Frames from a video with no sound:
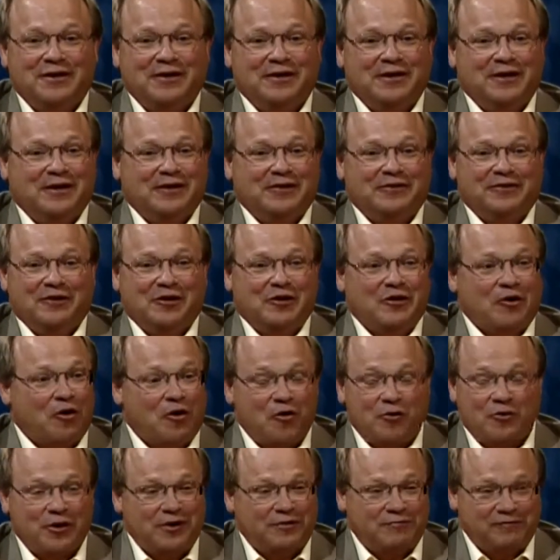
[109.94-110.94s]
in their
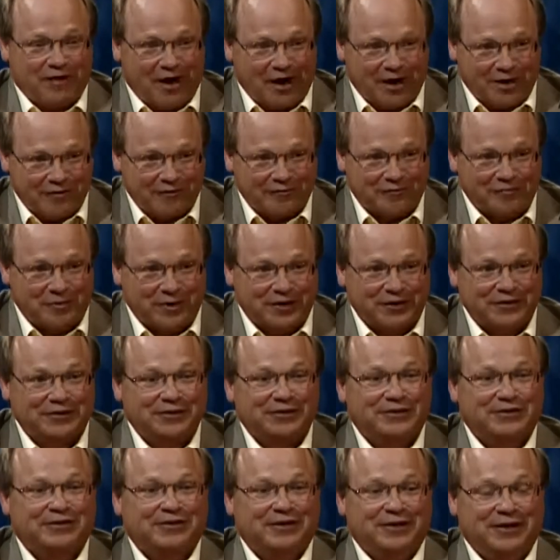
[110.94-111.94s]
own
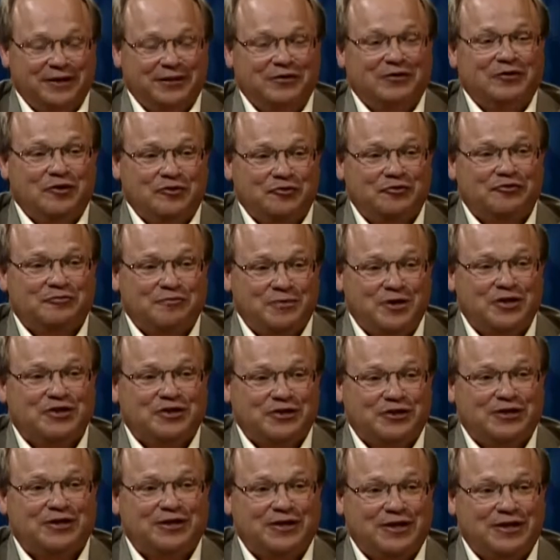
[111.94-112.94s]
involvement in those
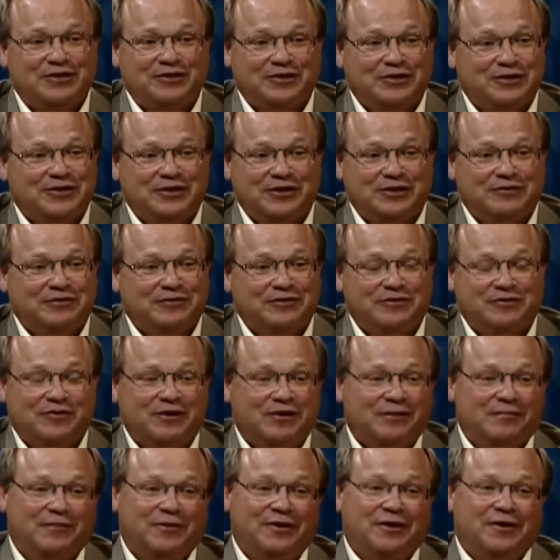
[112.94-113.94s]
mission initiatives,
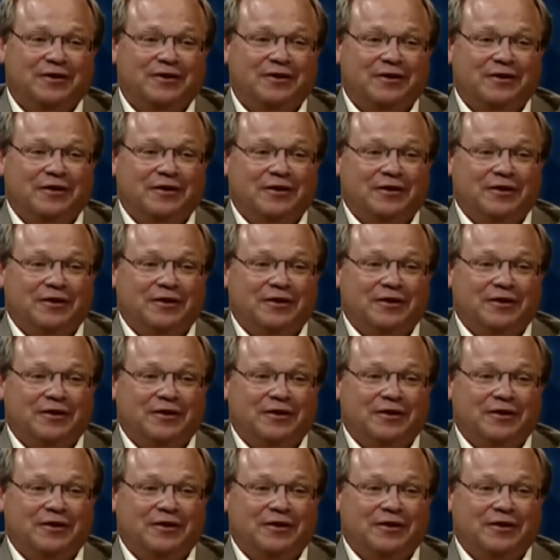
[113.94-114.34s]
from the